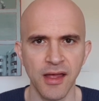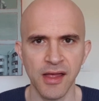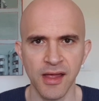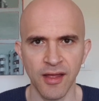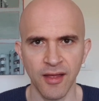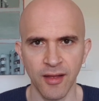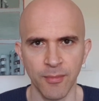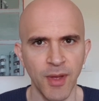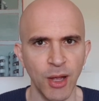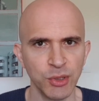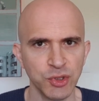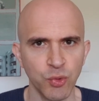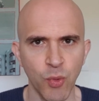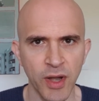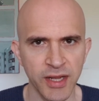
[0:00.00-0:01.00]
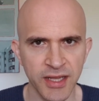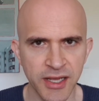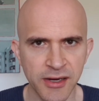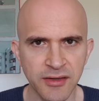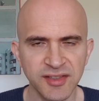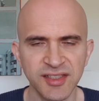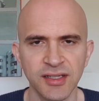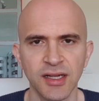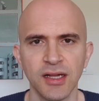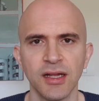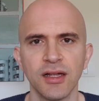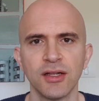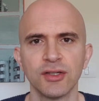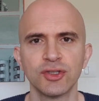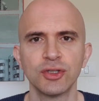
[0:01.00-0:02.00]
about 20 years
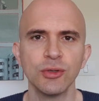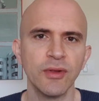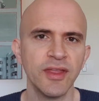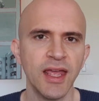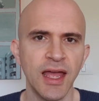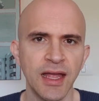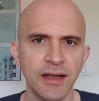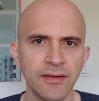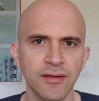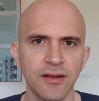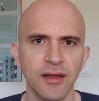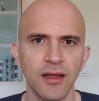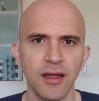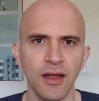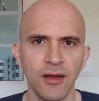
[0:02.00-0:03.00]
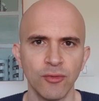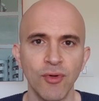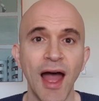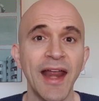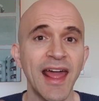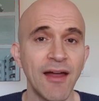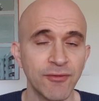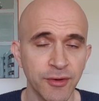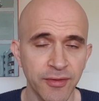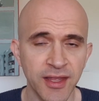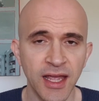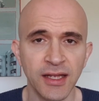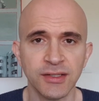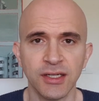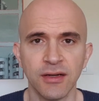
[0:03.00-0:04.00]
to the end, right after
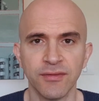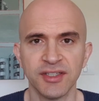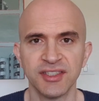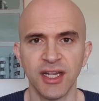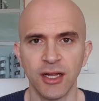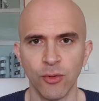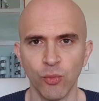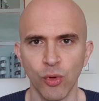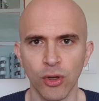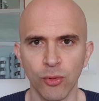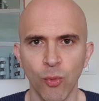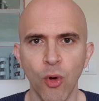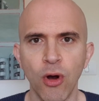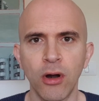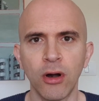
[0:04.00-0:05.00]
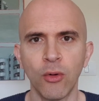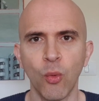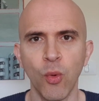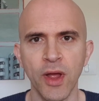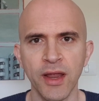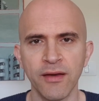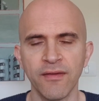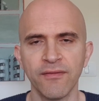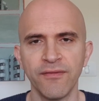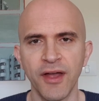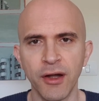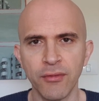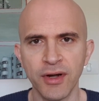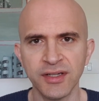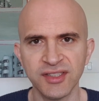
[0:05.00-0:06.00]
the end of the Second World War, when
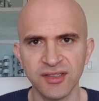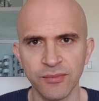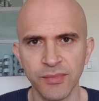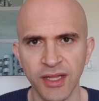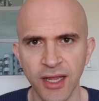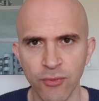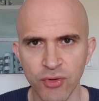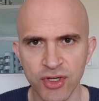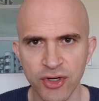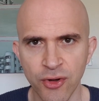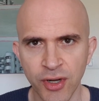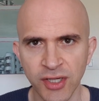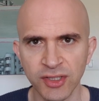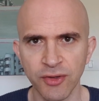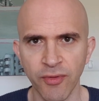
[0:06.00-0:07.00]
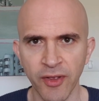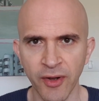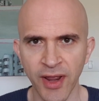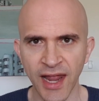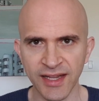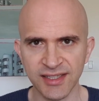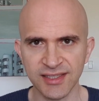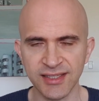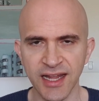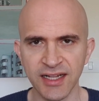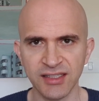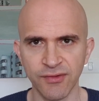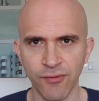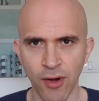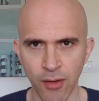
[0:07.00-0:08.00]
veterans begin returning to the United
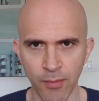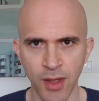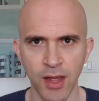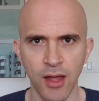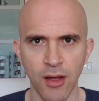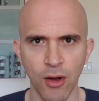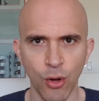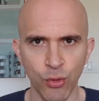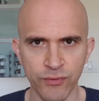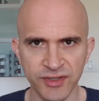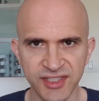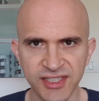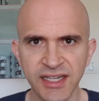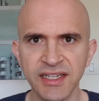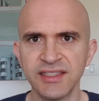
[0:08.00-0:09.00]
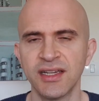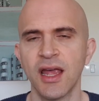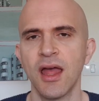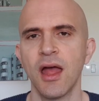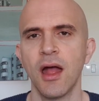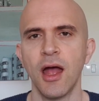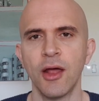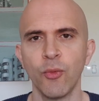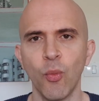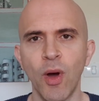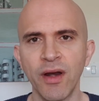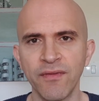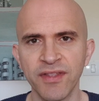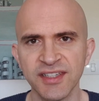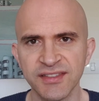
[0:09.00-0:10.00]
States from overseas. And
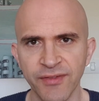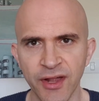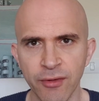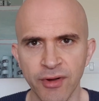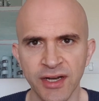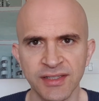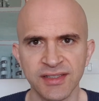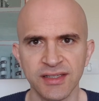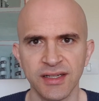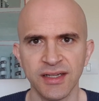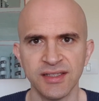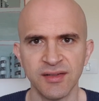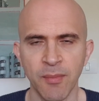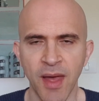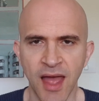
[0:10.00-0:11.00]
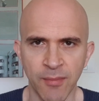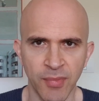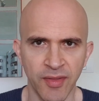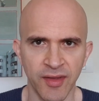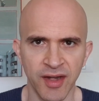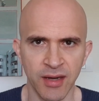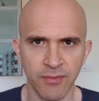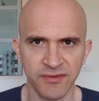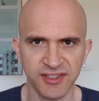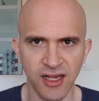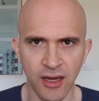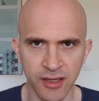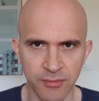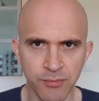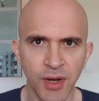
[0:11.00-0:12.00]
one of these veterans is a man by the name of
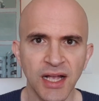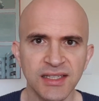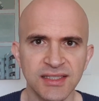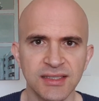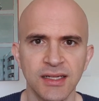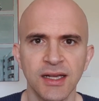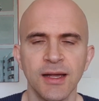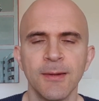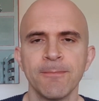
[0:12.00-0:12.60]
Sonny Butts.